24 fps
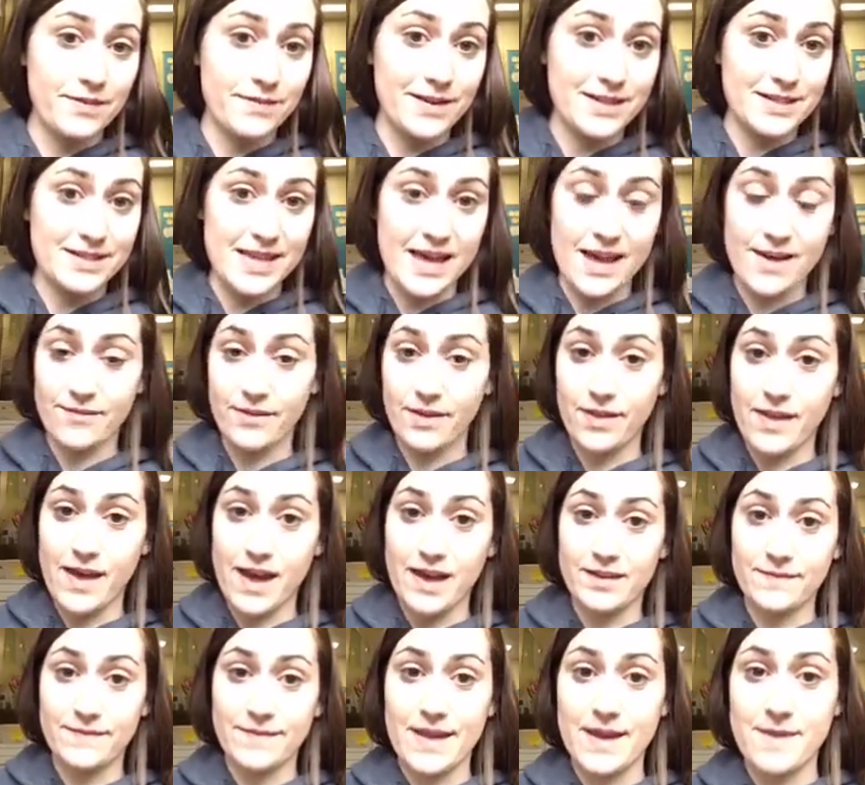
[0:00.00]
us have a
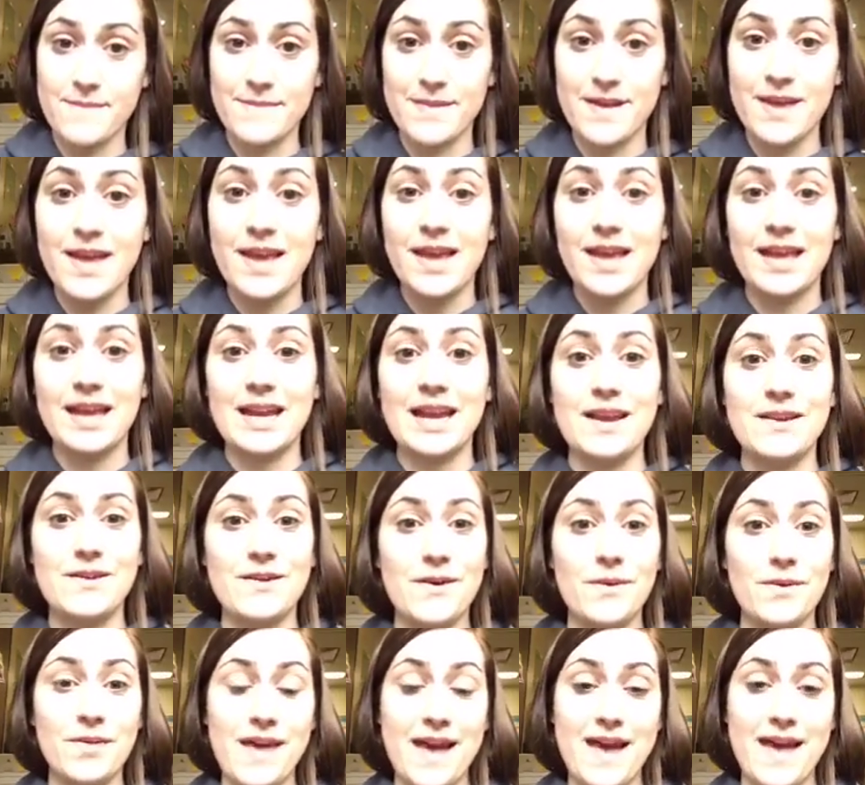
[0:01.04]
lot of them, and I
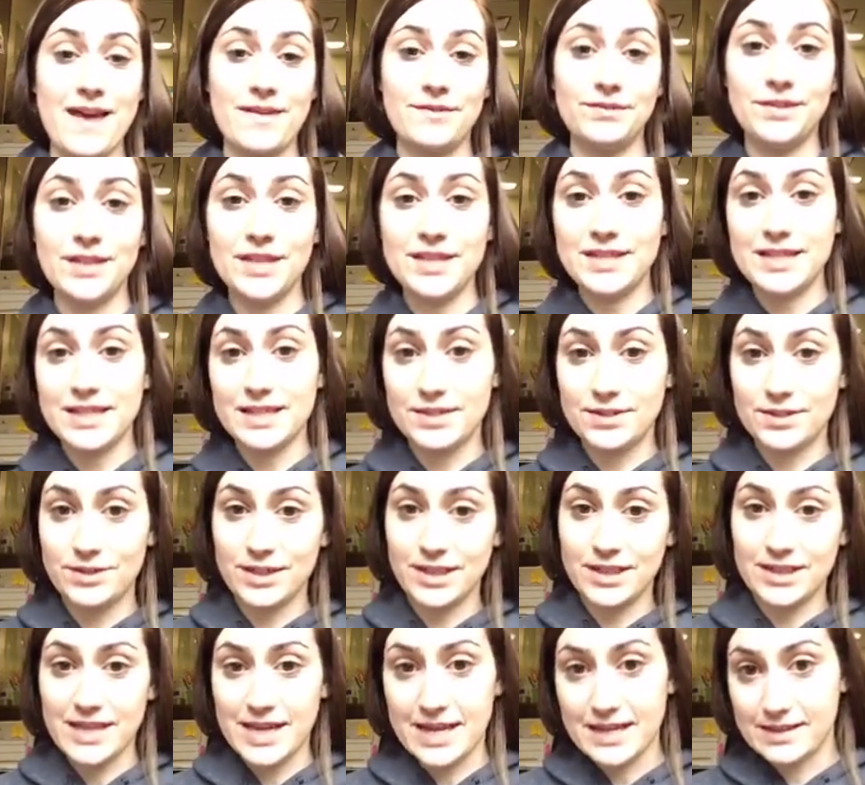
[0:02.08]
know that every
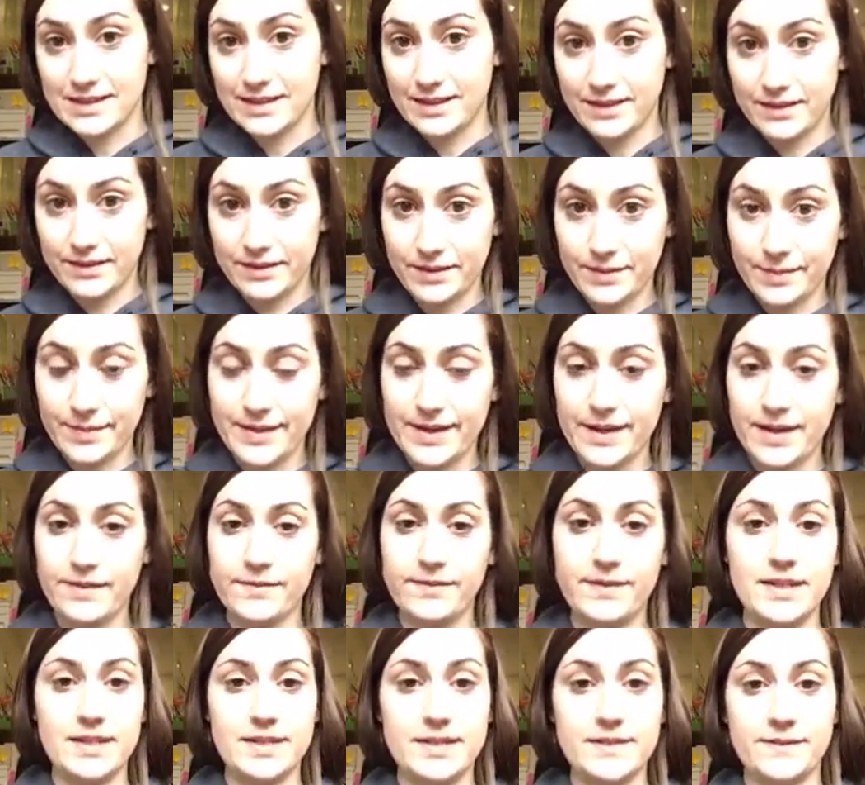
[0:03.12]
district has a little bit
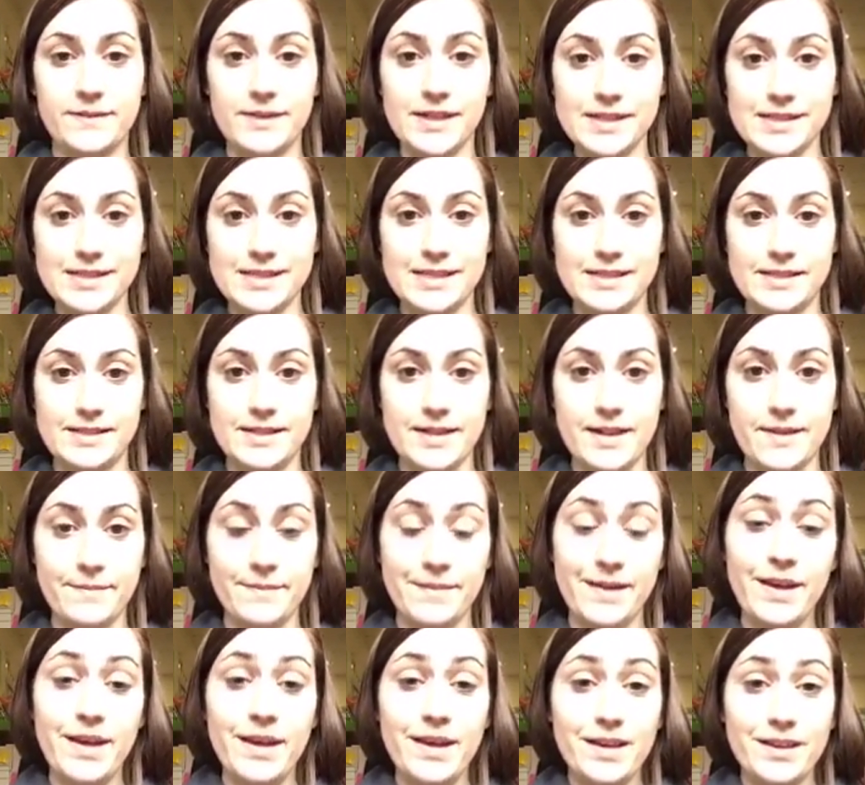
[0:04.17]
of a different system
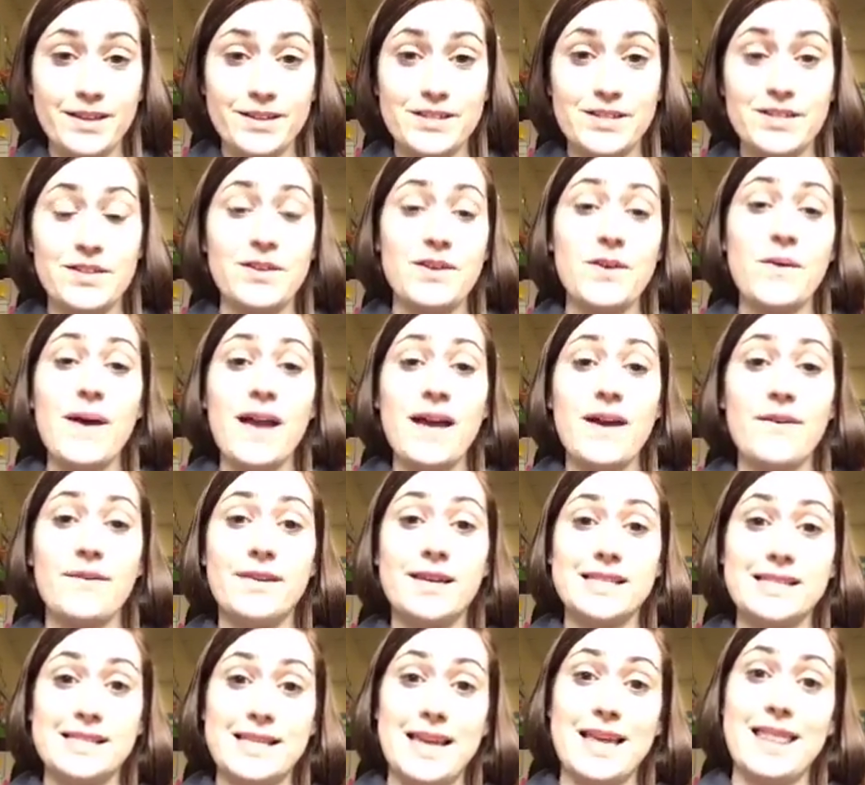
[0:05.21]
because I
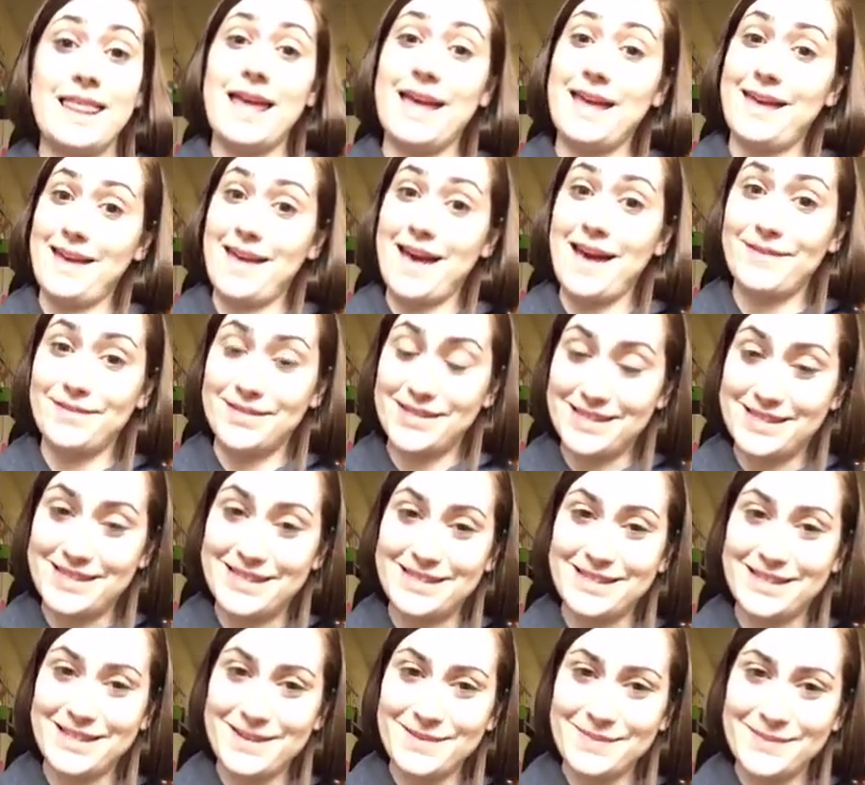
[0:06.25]
always say, like, have a
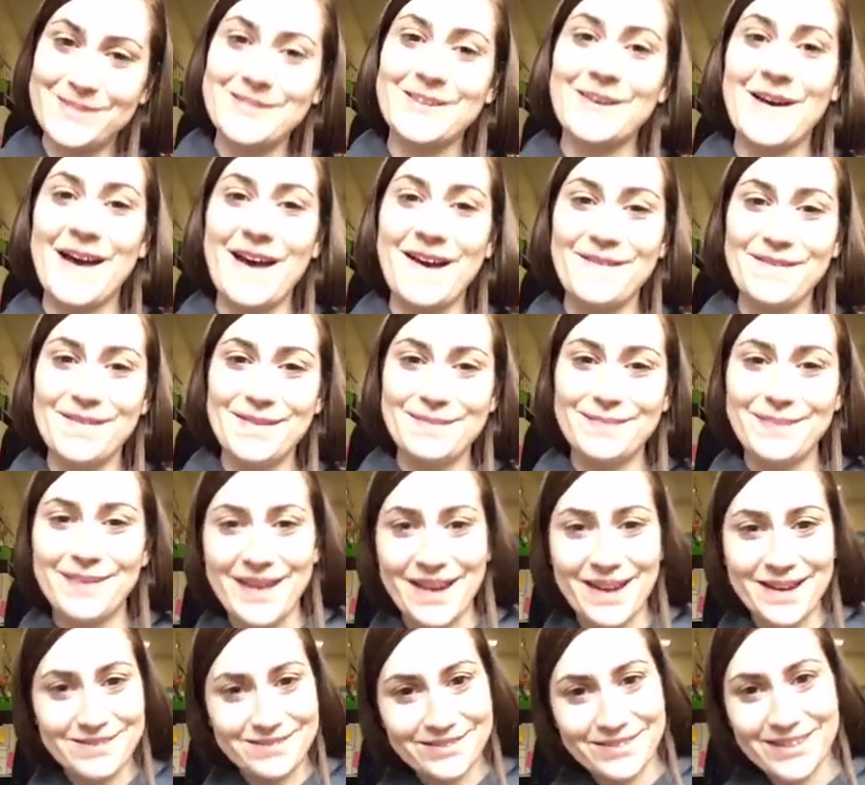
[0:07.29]
system, so have a
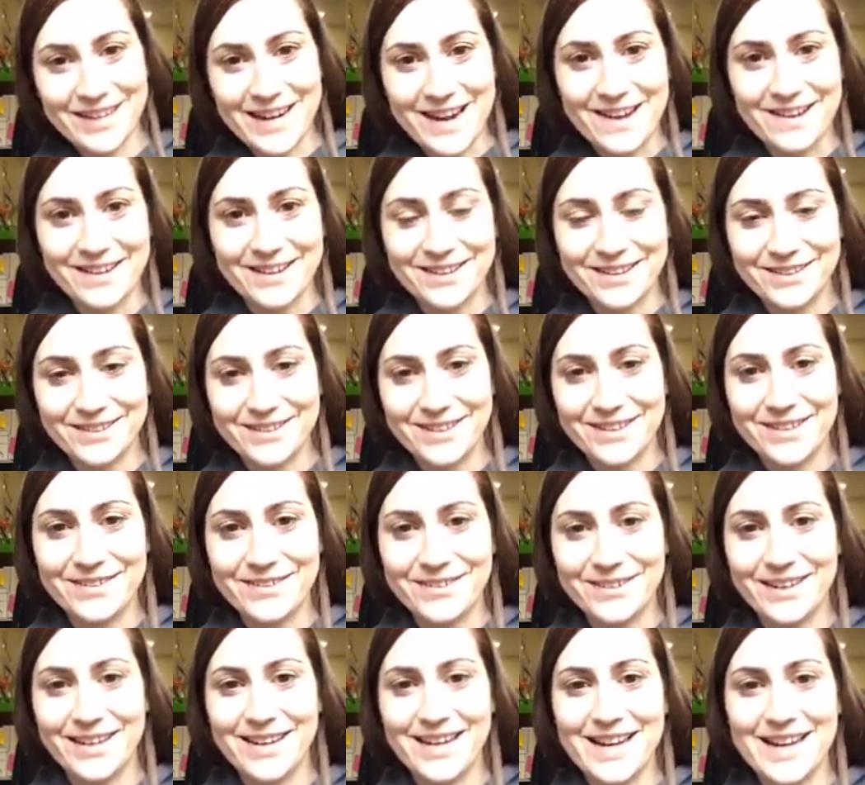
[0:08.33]
plan for how you're going to
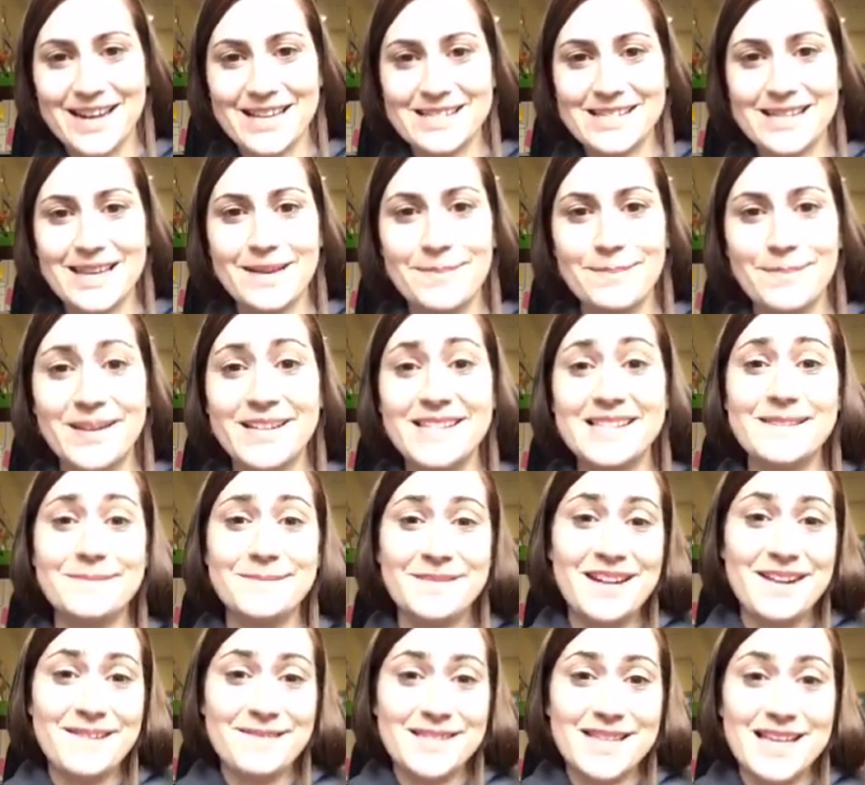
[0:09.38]
organize it, but
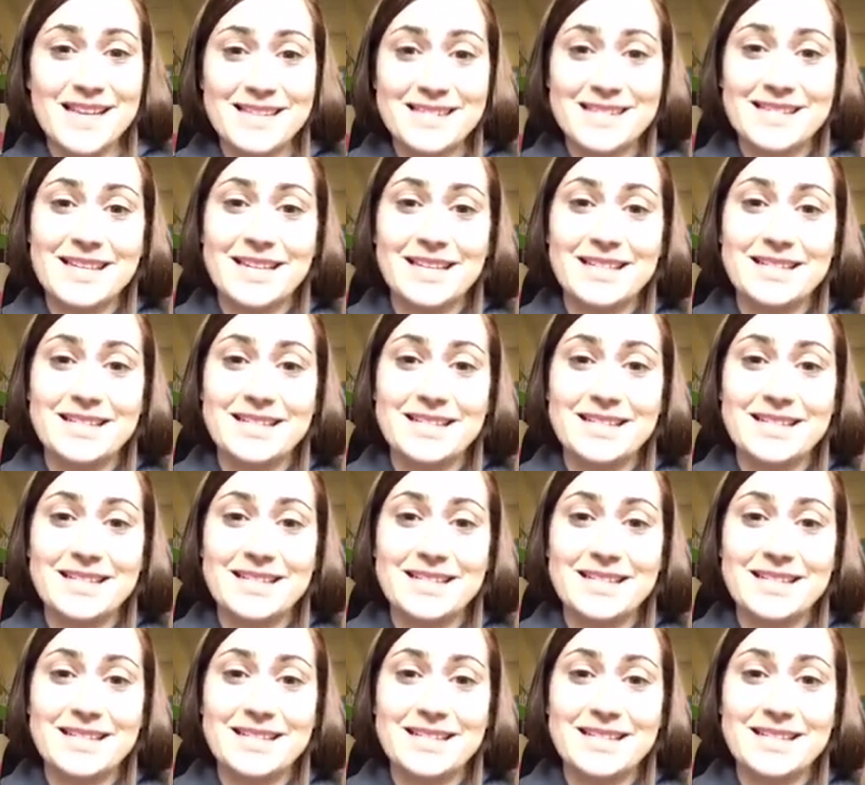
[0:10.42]
sometimes that's